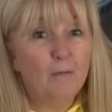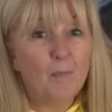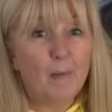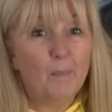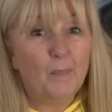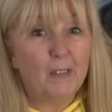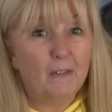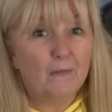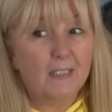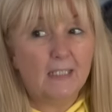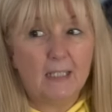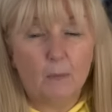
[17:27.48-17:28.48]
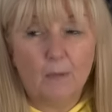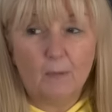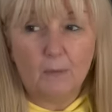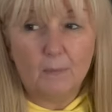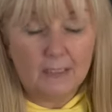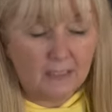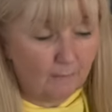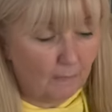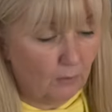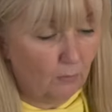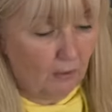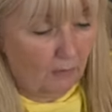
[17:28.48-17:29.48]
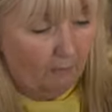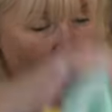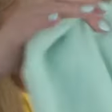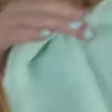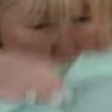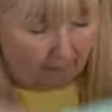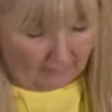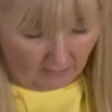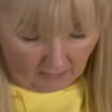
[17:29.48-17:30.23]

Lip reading: remember, you've seen it when I went to Menorca with Jasmine,